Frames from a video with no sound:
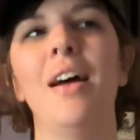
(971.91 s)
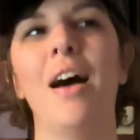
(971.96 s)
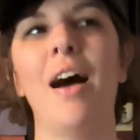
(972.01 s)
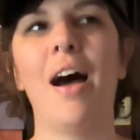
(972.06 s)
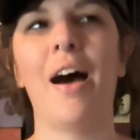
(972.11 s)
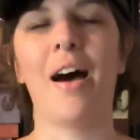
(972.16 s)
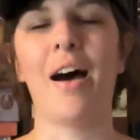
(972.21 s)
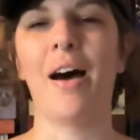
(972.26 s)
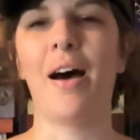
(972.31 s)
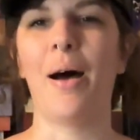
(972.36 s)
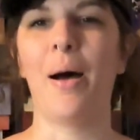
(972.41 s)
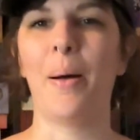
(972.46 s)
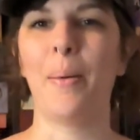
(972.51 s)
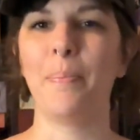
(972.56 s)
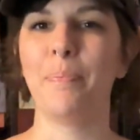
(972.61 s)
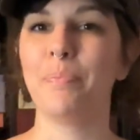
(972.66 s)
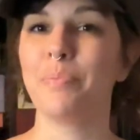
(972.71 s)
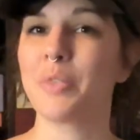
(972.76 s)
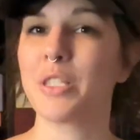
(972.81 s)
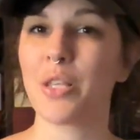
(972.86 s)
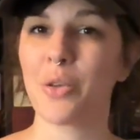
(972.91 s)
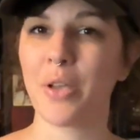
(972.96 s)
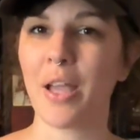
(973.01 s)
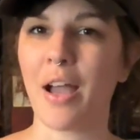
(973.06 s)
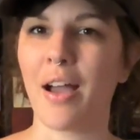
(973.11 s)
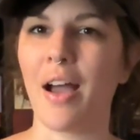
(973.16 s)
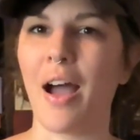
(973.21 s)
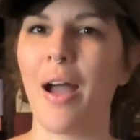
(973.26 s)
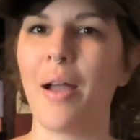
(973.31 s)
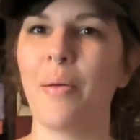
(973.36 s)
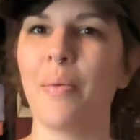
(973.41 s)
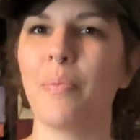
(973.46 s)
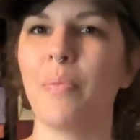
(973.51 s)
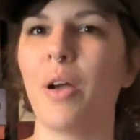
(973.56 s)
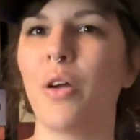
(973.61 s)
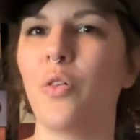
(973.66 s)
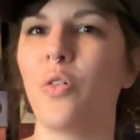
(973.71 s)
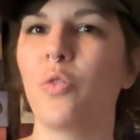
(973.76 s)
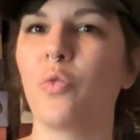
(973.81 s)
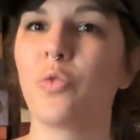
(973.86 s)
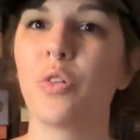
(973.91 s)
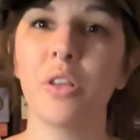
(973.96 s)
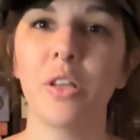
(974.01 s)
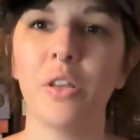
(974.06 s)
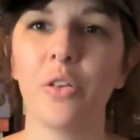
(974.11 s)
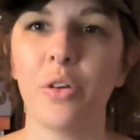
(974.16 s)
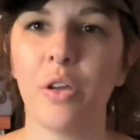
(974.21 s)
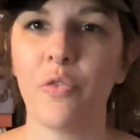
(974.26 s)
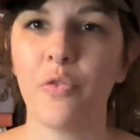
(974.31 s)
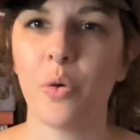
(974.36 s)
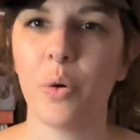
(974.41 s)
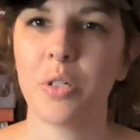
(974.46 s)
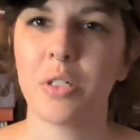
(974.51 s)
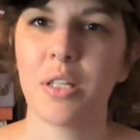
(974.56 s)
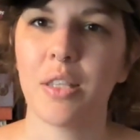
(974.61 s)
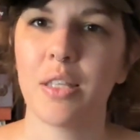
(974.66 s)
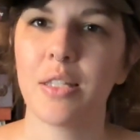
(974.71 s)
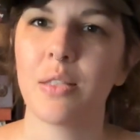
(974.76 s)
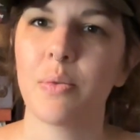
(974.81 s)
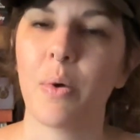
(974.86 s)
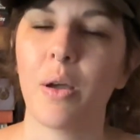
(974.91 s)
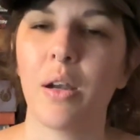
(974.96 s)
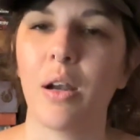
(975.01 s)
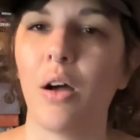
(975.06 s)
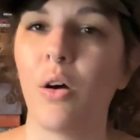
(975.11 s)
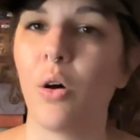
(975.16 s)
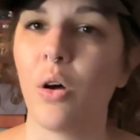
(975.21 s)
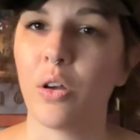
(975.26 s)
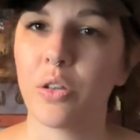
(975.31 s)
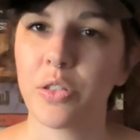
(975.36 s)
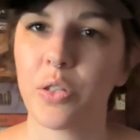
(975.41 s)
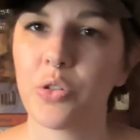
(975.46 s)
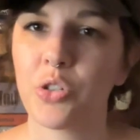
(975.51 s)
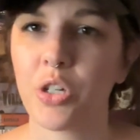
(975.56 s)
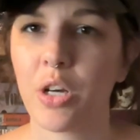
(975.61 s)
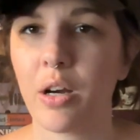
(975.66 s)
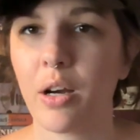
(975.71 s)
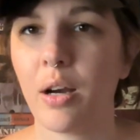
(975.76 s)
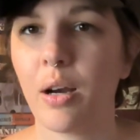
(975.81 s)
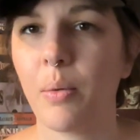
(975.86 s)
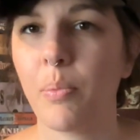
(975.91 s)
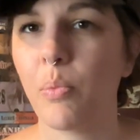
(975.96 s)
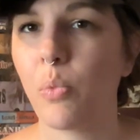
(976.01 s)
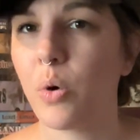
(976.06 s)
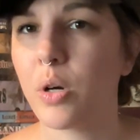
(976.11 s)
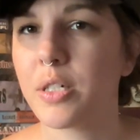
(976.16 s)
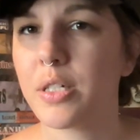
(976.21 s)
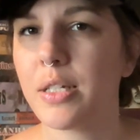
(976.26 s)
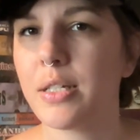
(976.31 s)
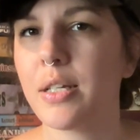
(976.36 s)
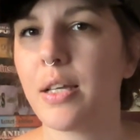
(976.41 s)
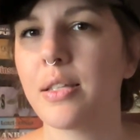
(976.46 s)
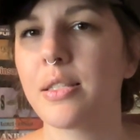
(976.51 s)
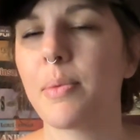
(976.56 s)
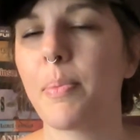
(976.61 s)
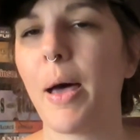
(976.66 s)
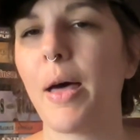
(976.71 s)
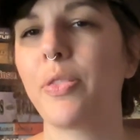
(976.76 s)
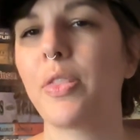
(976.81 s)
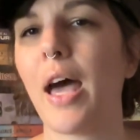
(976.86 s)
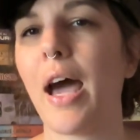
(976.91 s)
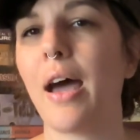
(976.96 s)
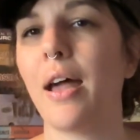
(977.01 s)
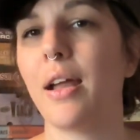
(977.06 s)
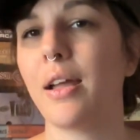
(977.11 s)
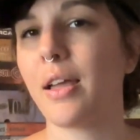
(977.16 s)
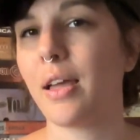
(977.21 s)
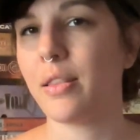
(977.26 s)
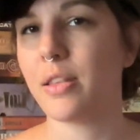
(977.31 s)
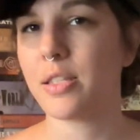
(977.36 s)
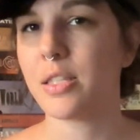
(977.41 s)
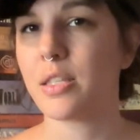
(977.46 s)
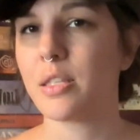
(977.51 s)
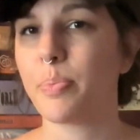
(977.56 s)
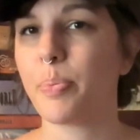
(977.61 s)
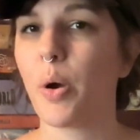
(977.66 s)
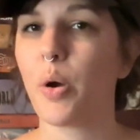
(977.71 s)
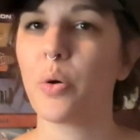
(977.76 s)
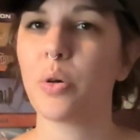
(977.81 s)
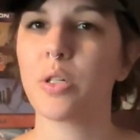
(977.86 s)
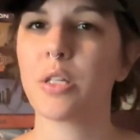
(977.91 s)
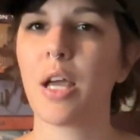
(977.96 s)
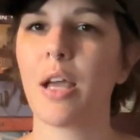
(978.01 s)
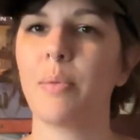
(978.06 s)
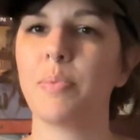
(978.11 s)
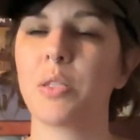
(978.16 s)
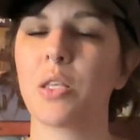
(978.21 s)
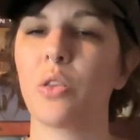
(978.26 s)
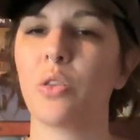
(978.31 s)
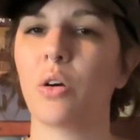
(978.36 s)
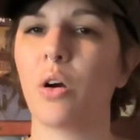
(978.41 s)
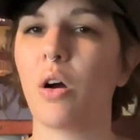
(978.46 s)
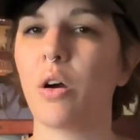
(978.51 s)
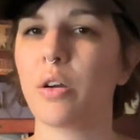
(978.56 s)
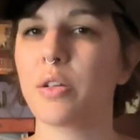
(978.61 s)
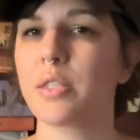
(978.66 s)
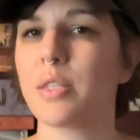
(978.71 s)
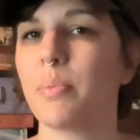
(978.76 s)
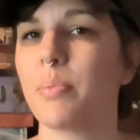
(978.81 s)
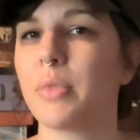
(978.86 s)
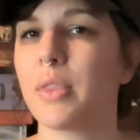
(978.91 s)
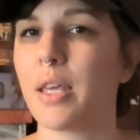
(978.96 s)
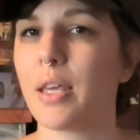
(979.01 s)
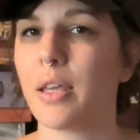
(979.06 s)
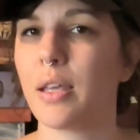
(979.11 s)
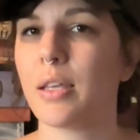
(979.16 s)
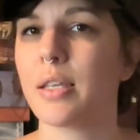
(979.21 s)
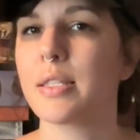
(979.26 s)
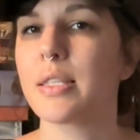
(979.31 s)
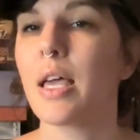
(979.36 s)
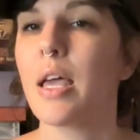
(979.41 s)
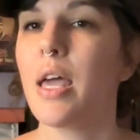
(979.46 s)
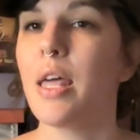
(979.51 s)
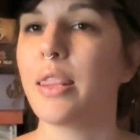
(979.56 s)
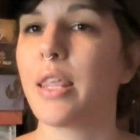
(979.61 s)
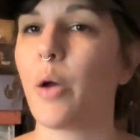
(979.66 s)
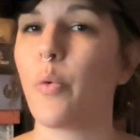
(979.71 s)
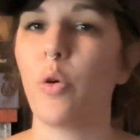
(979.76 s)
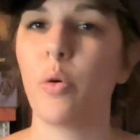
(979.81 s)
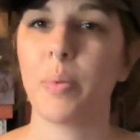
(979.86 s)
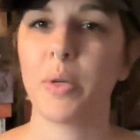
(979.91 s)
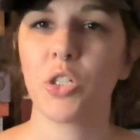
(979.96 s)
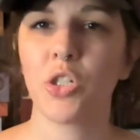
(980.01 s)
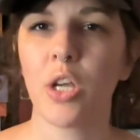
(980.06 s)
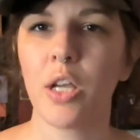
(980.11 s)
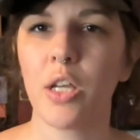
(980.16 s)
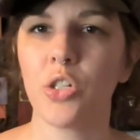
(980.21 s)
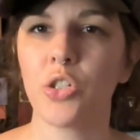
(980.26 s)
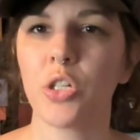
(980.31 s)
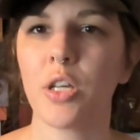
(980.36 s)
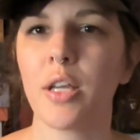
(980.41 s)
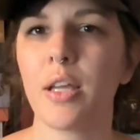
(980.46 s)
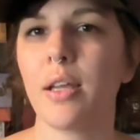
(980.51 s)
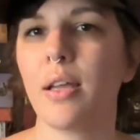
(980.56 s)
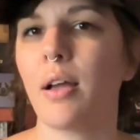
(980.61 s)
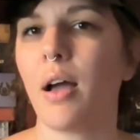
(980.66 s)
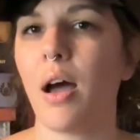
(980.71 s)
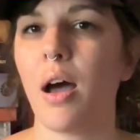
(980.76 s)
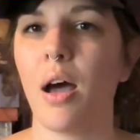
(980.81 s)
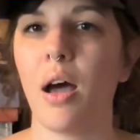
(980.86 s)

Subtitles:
So yeah, I'm really looking forward to this one. I'll also share more details about that. Again, this is a prototype, so there are some things that will be changing.